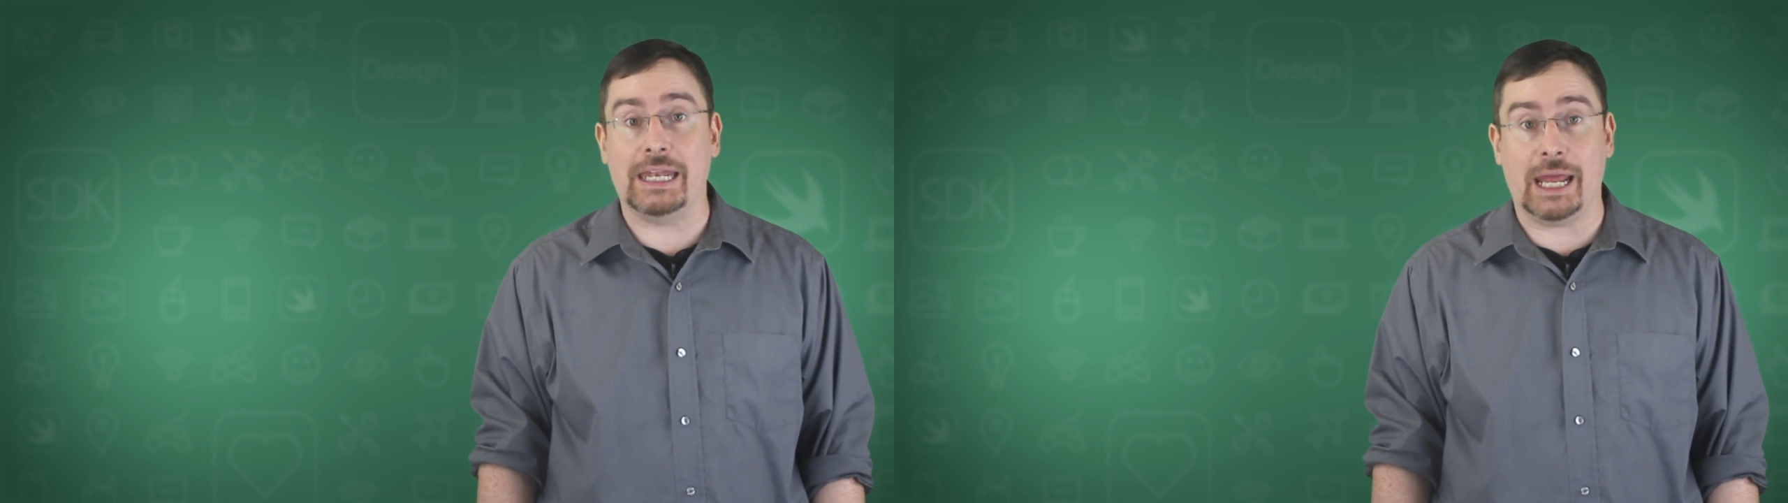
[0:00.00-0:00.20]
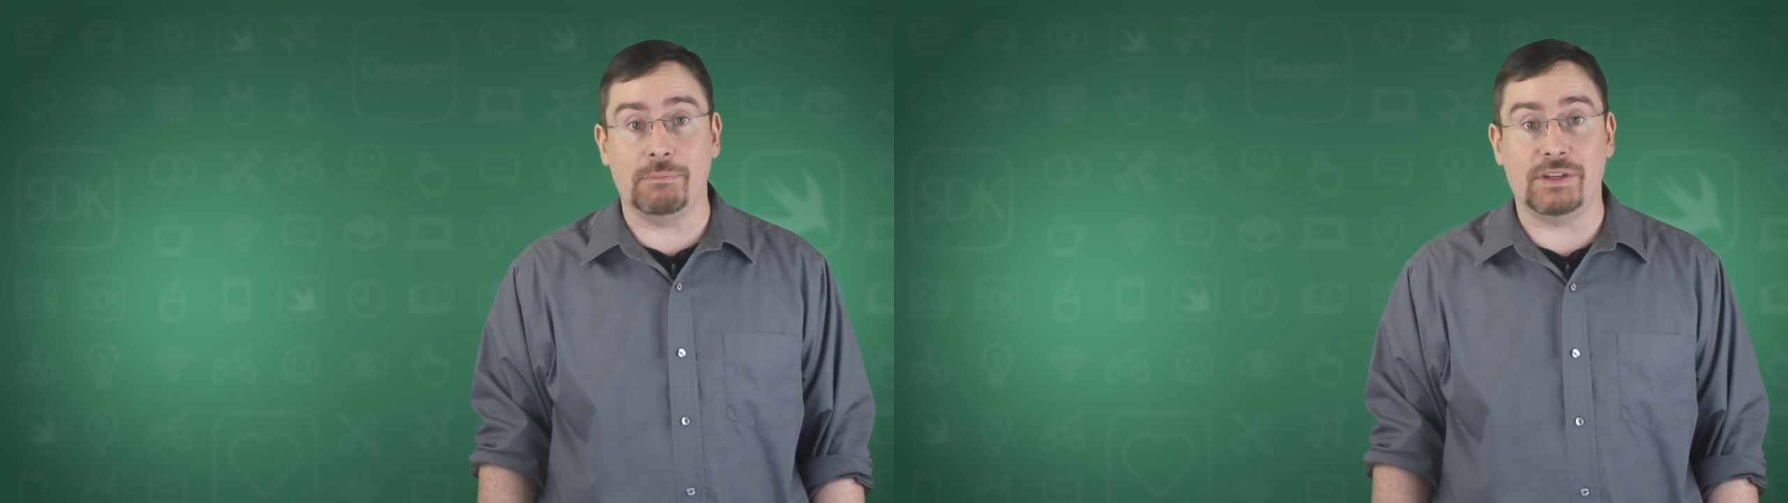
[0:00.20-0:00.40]

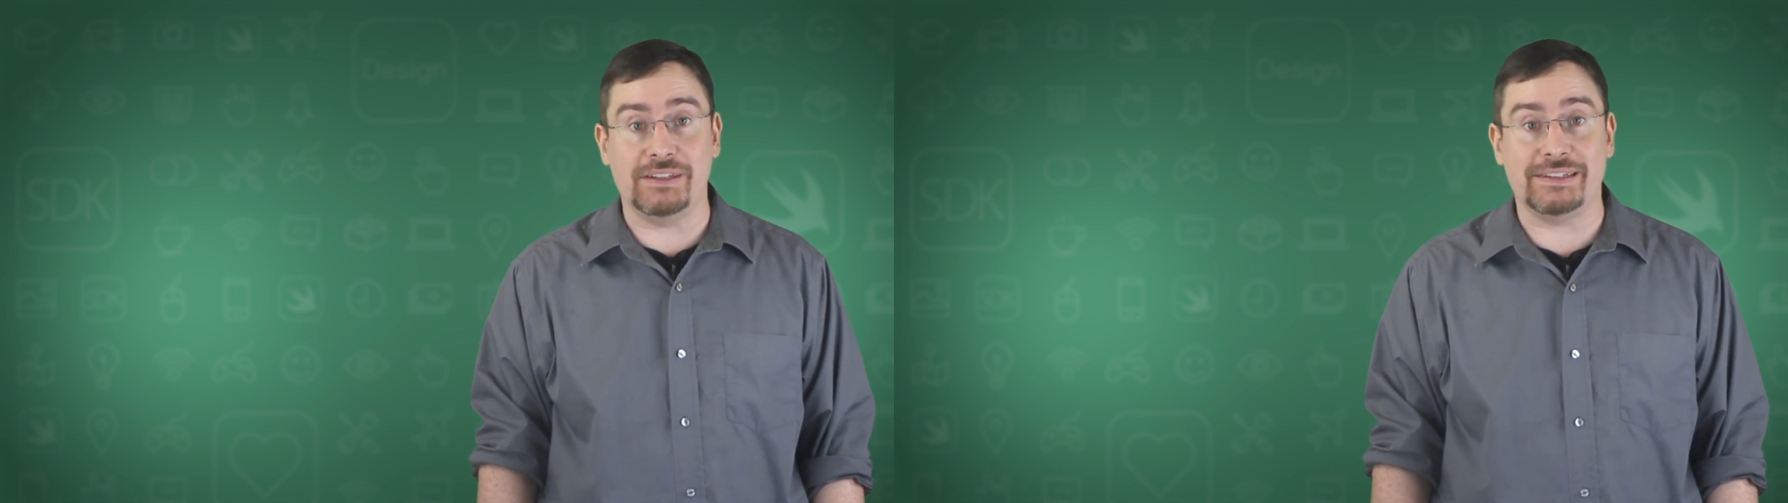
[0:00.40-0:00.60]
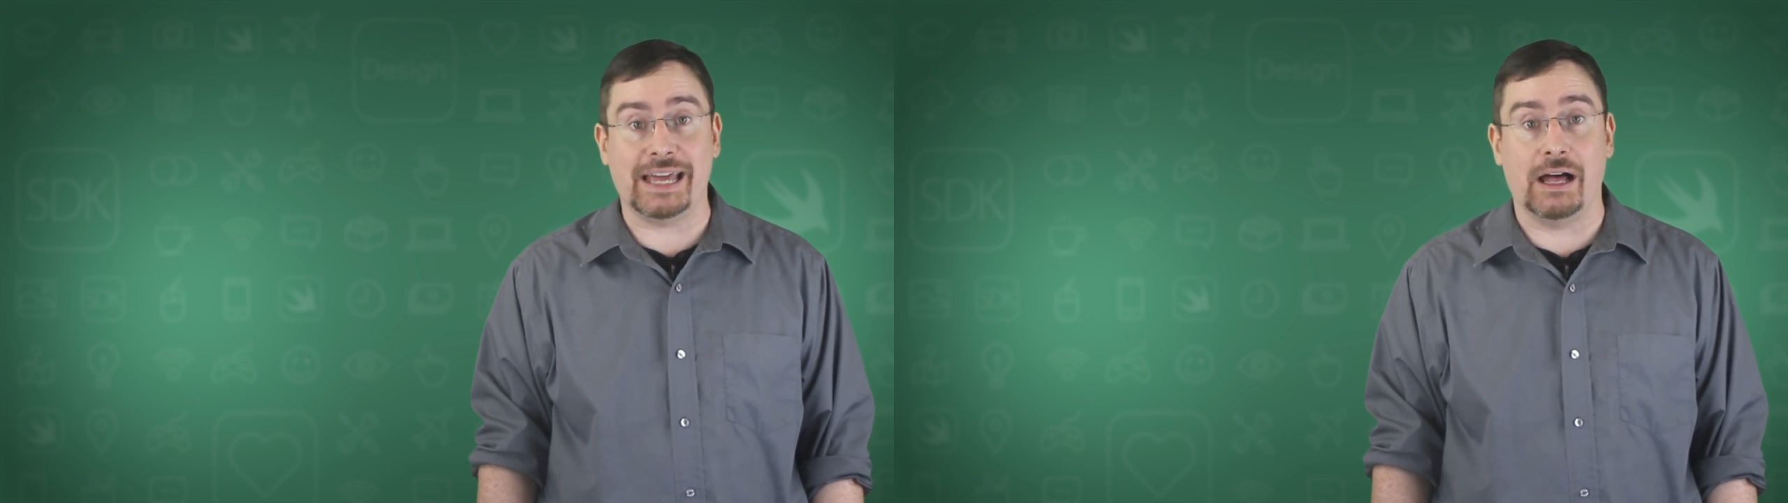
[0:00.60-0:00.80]
an empty
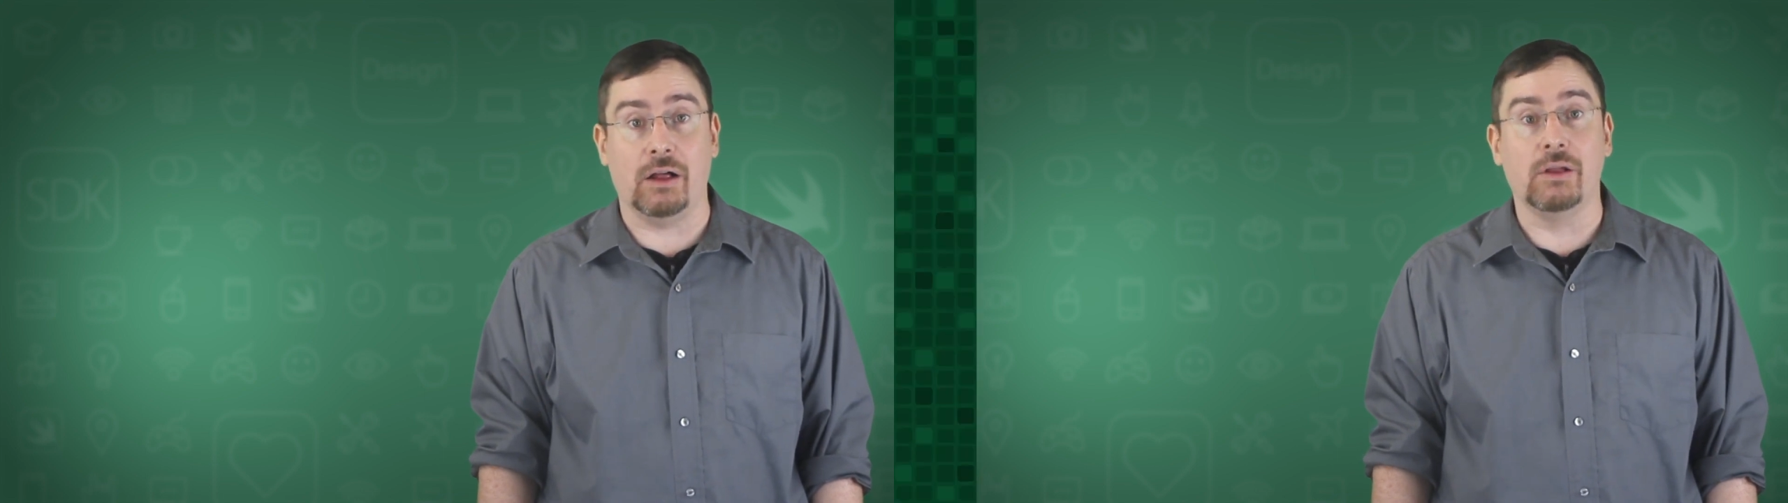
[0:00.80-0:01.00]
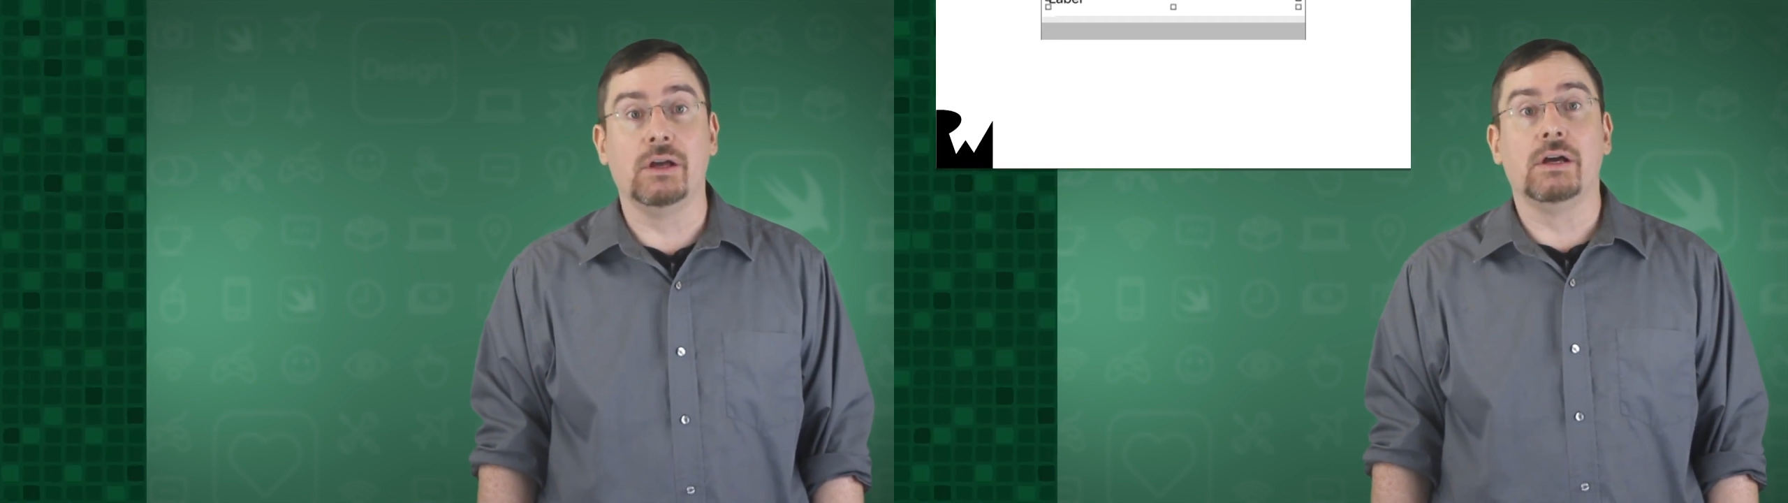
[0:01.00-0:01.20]

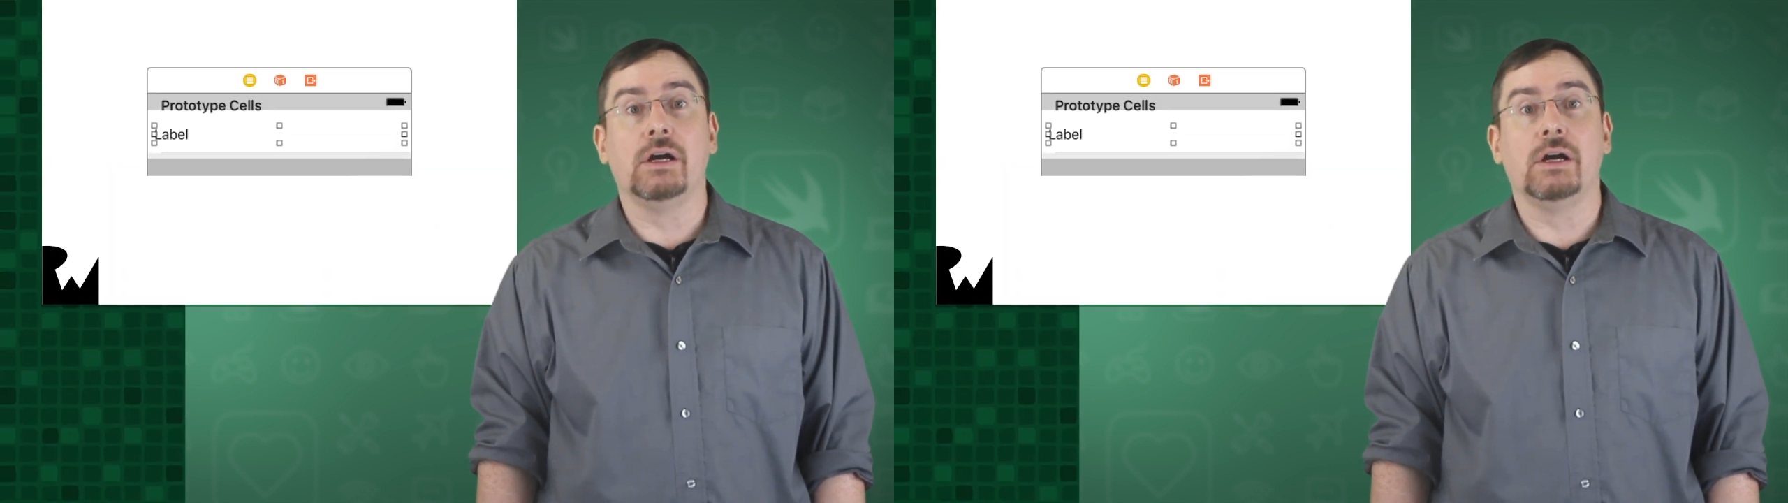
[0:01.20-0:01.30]
cell.